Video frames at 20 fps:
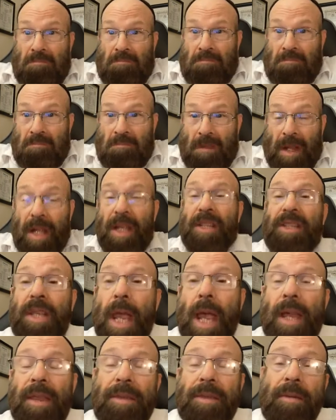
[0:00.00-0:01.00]
Like I
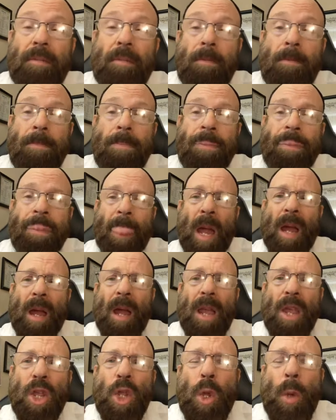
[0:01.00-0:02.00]
said,
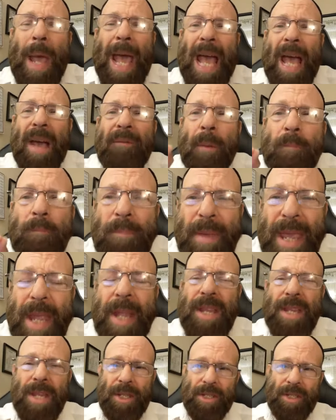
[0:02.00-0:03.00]
you have
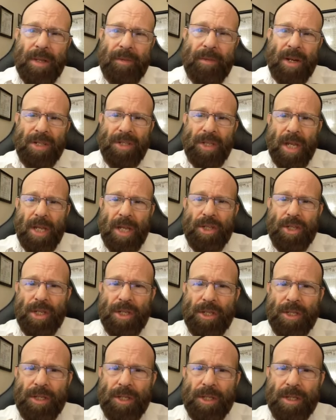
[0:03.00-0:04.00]
opinions of our
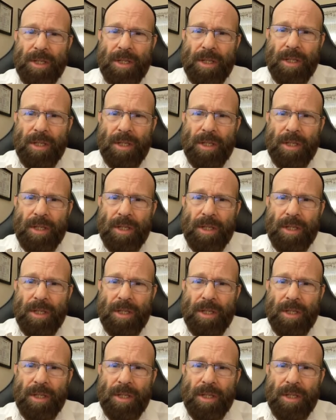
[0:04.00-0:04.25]
sages.